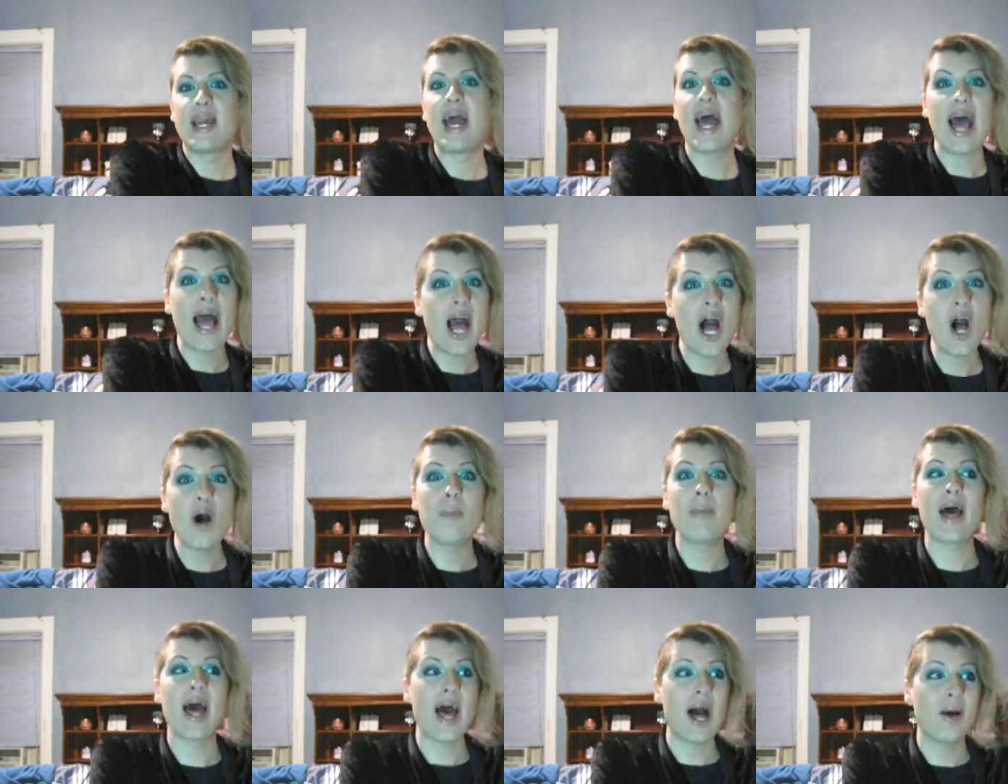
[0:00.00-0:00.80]

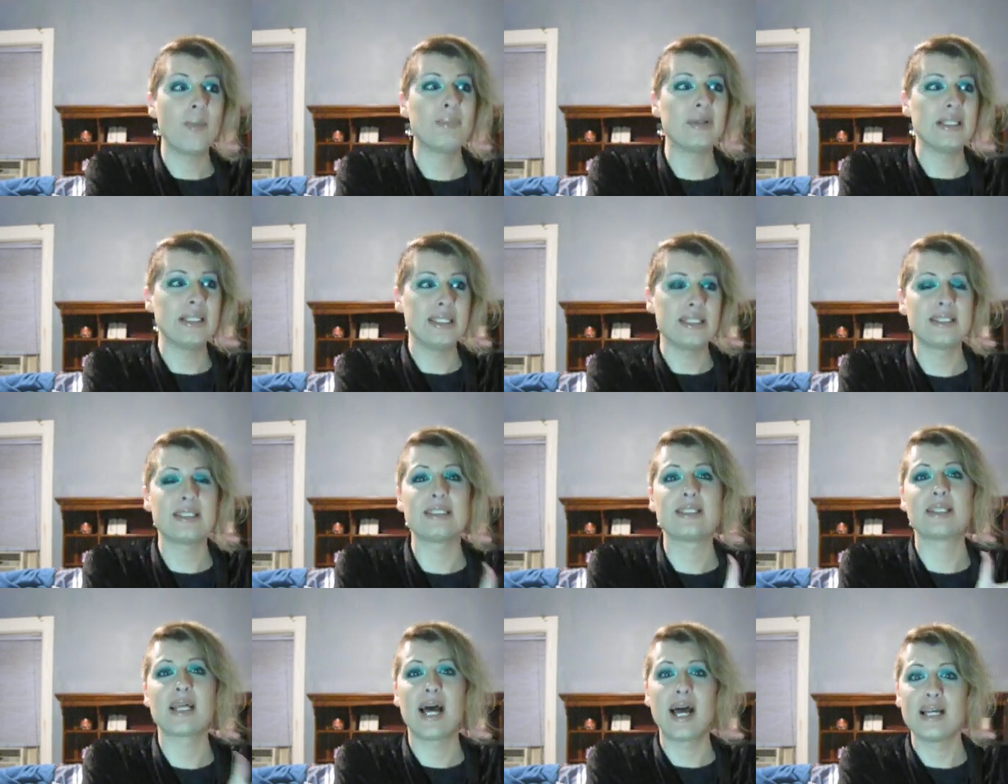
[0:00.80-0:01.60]
Help, help, please,
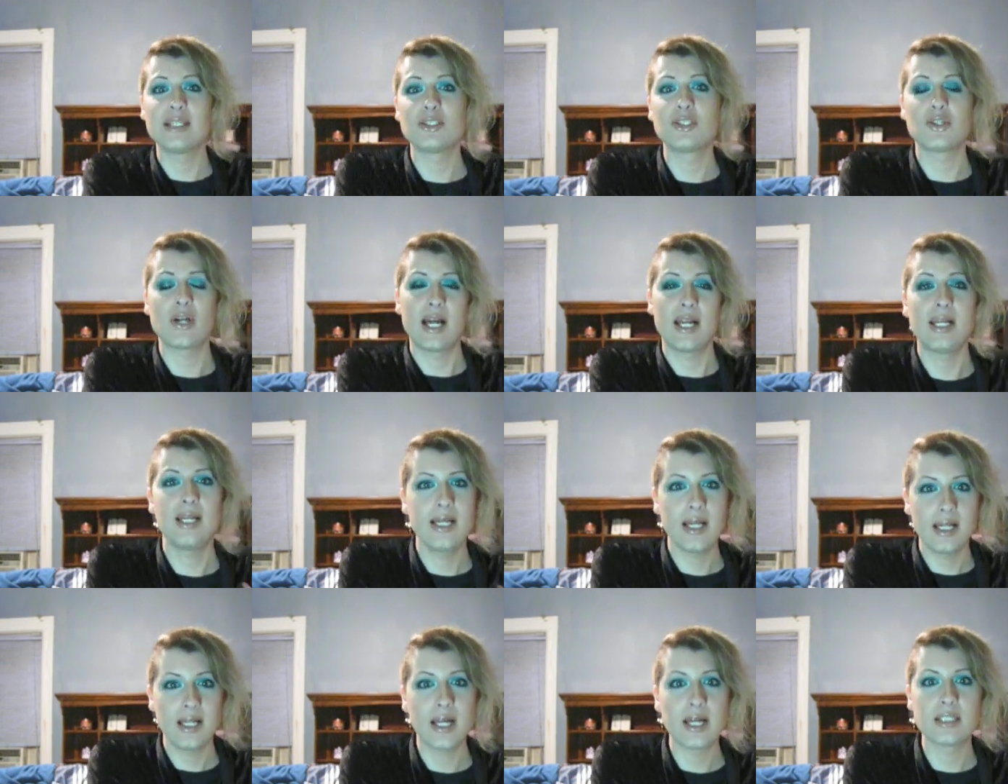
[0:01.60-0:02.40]
this guy's trying to
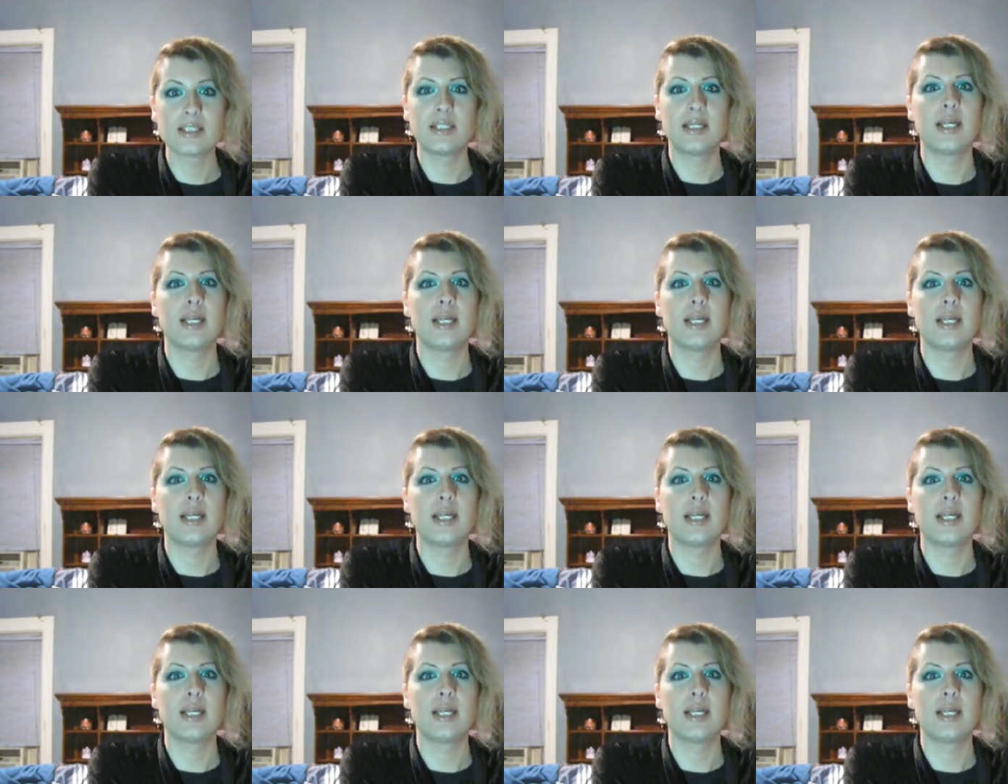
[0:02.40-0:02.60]
kill us.